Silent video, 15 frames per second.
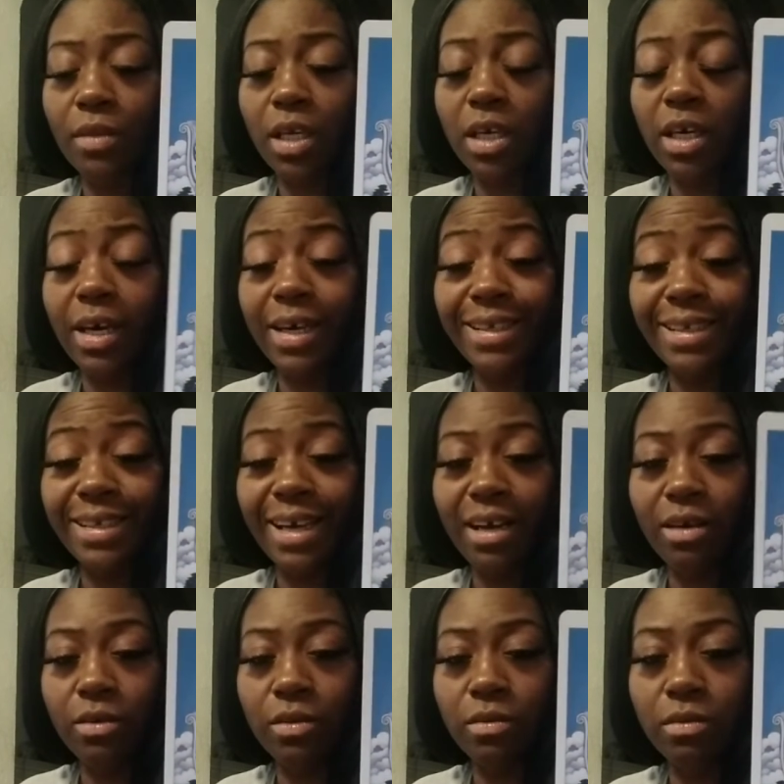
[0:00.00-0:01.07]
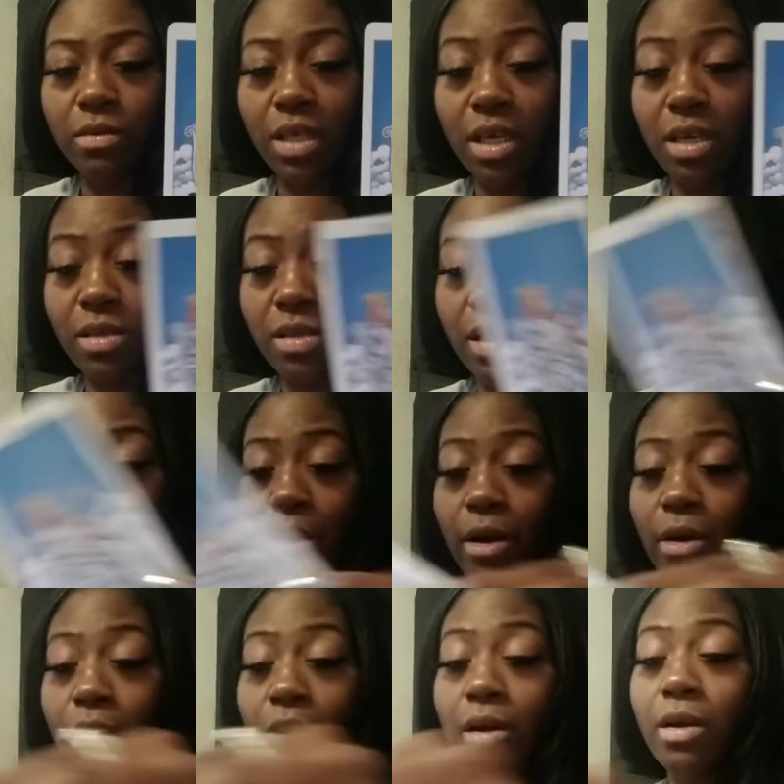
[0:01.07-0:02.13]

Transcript: cutting out things that are